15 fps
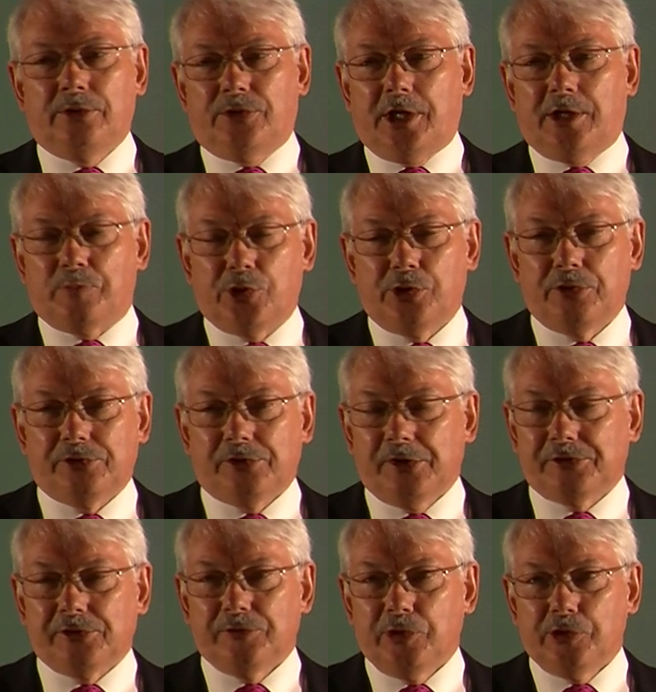that
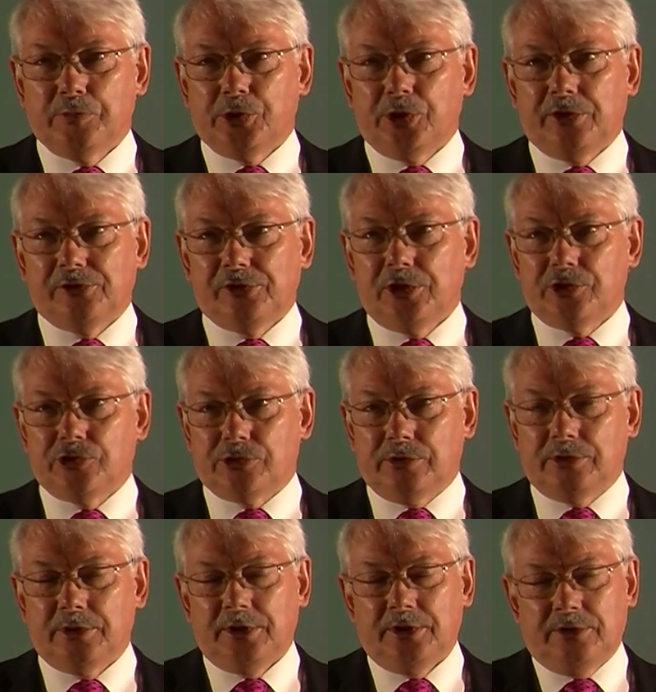process of urbanization.
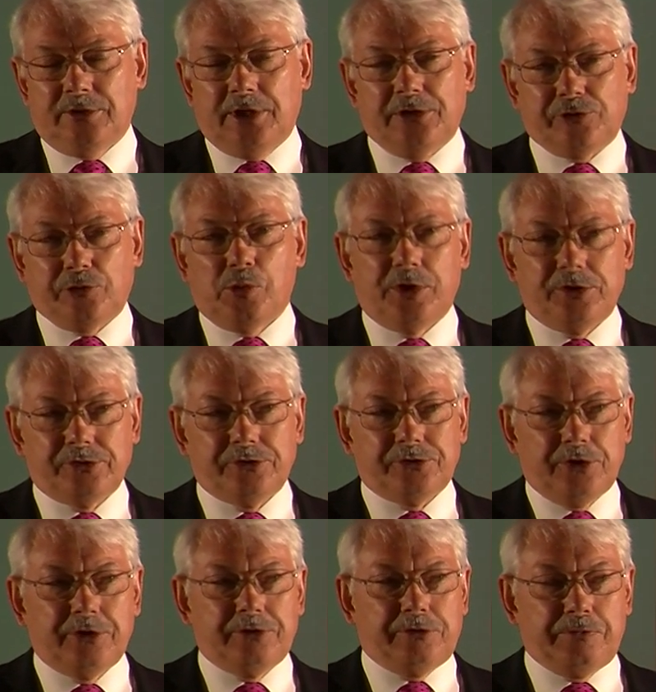That's twice the
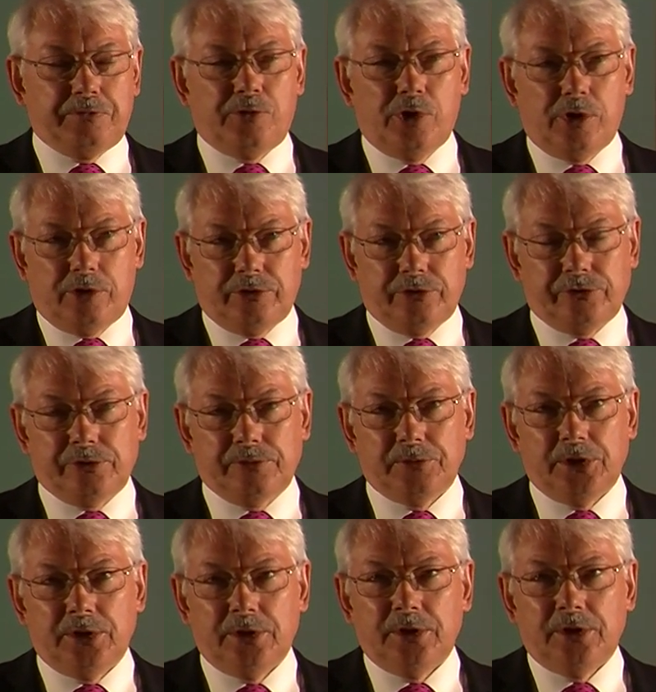size of France.
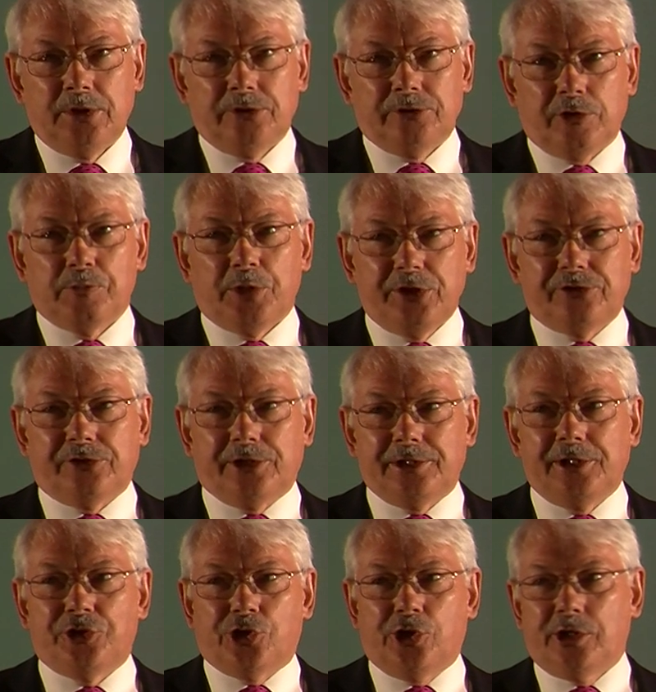So
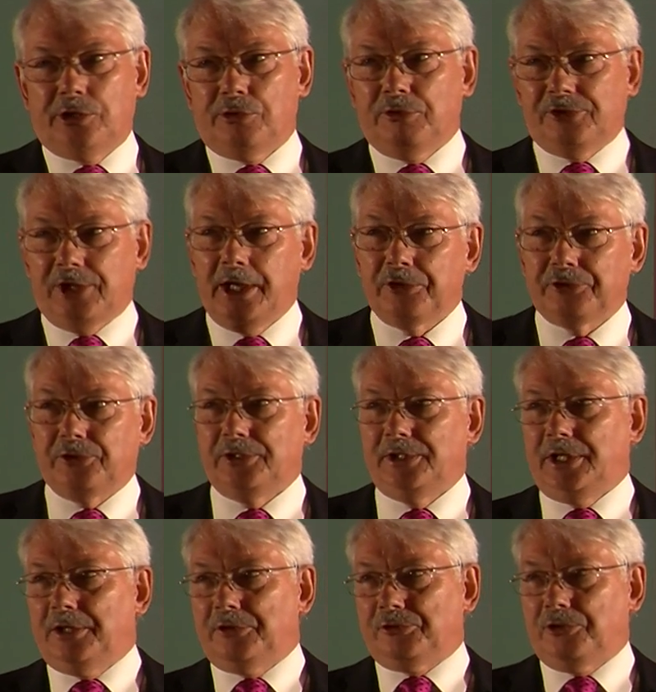basically, China is out in
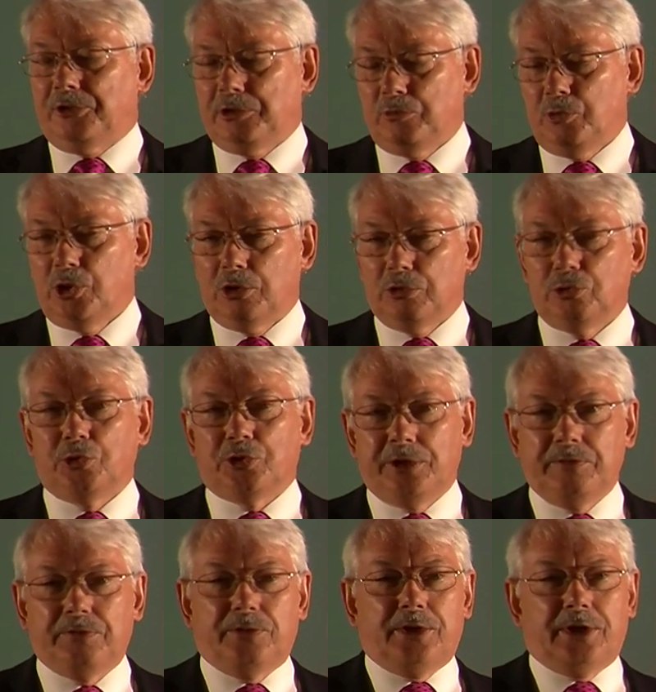the outside world
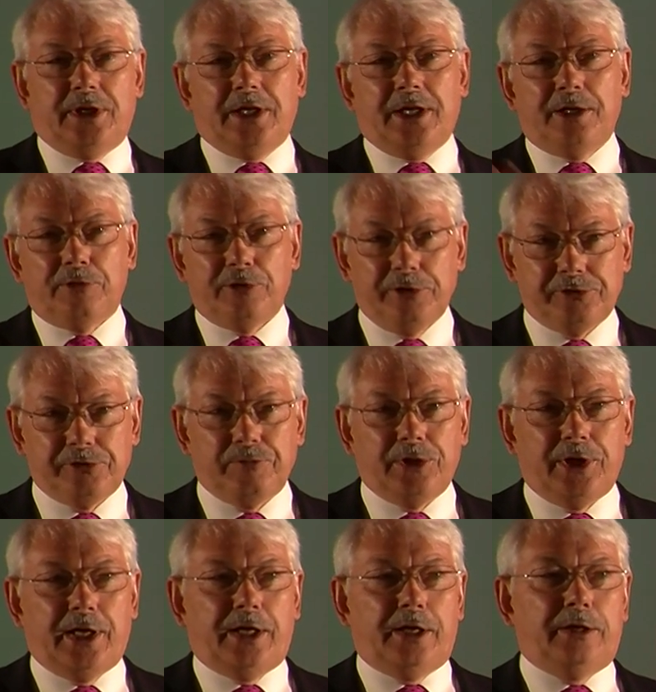looking for areas of
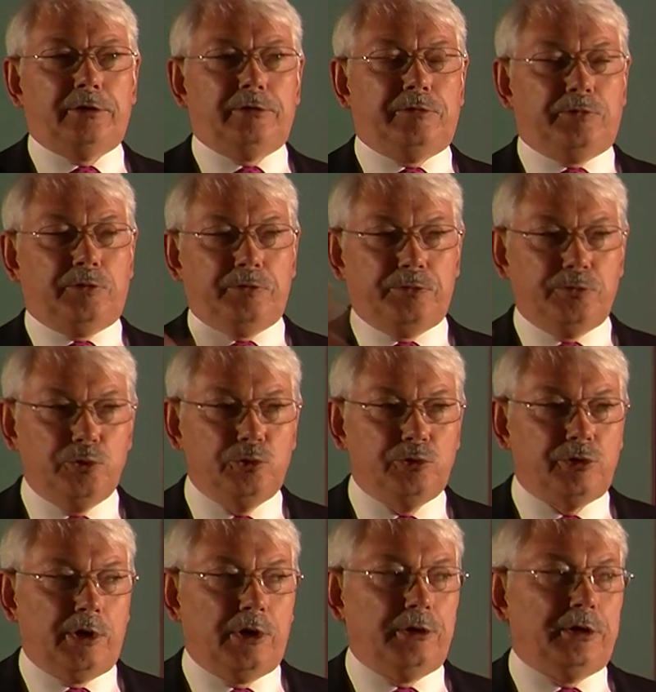land, for food
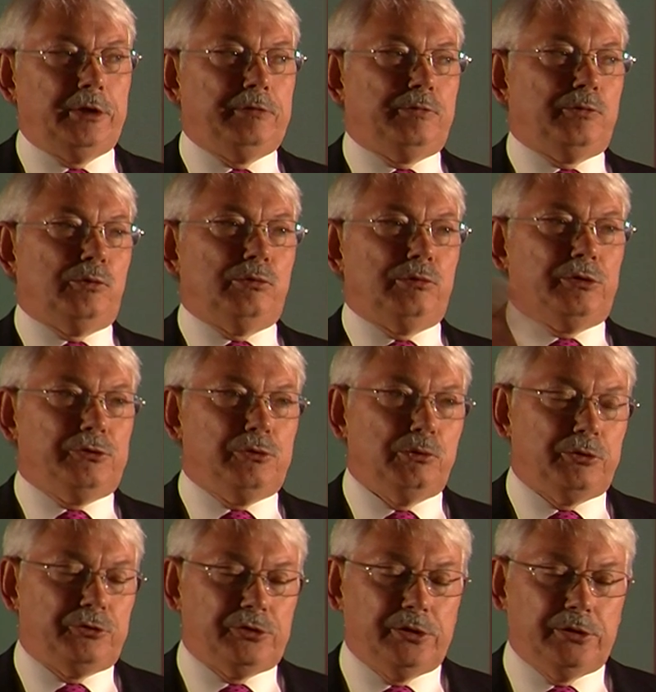growing, for
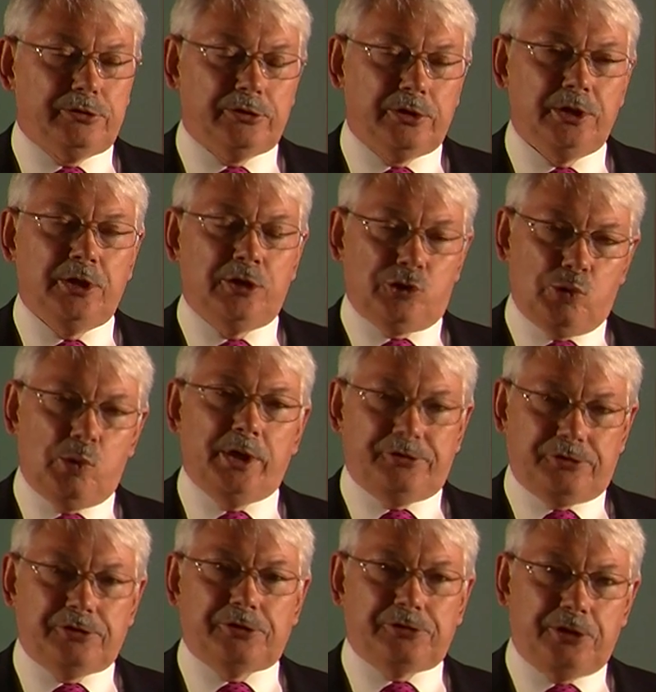resources,
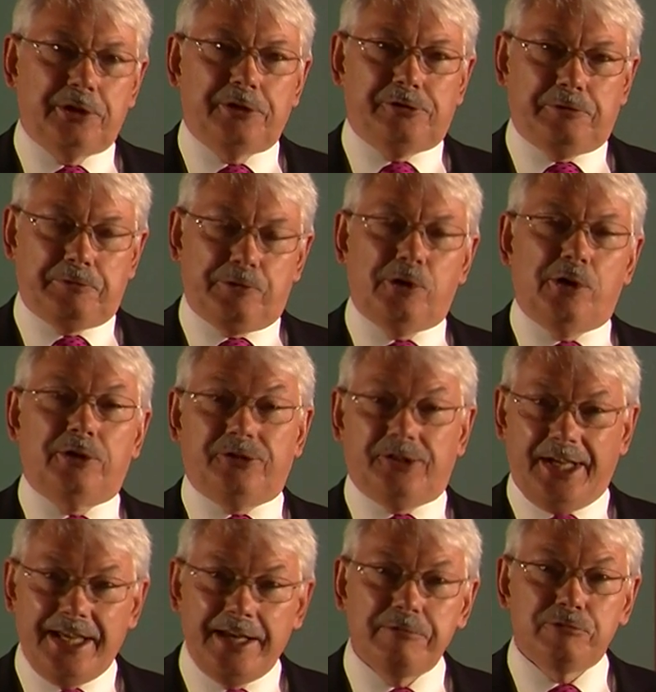twice the size of France
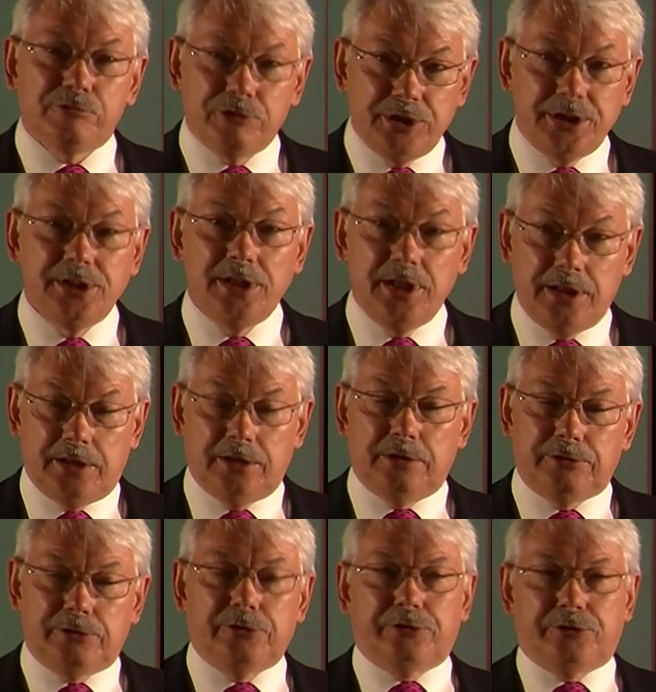every
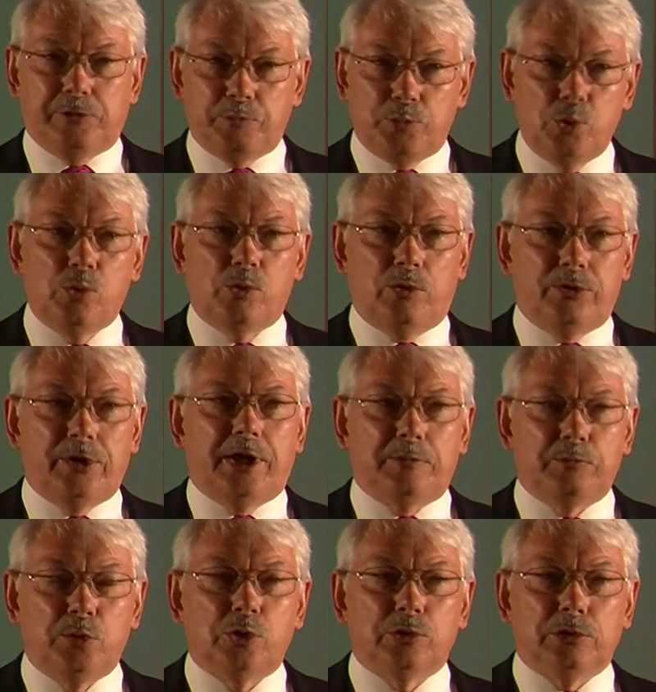year to support
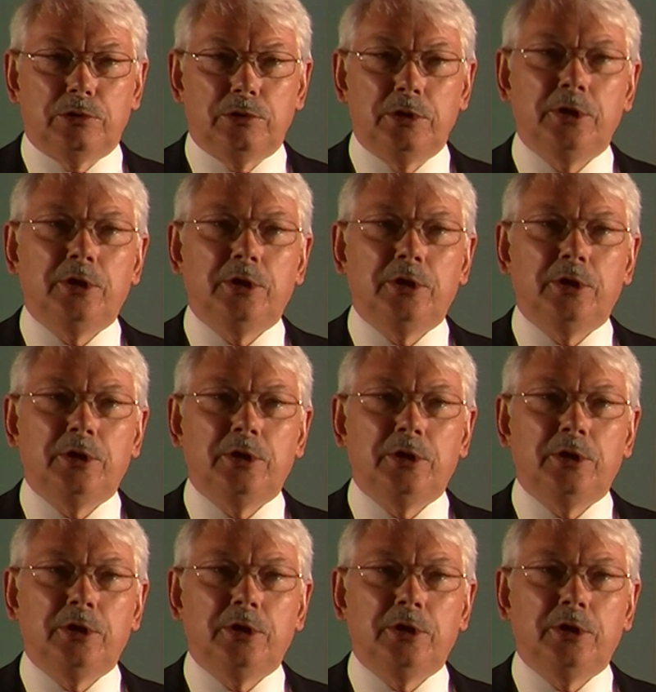that model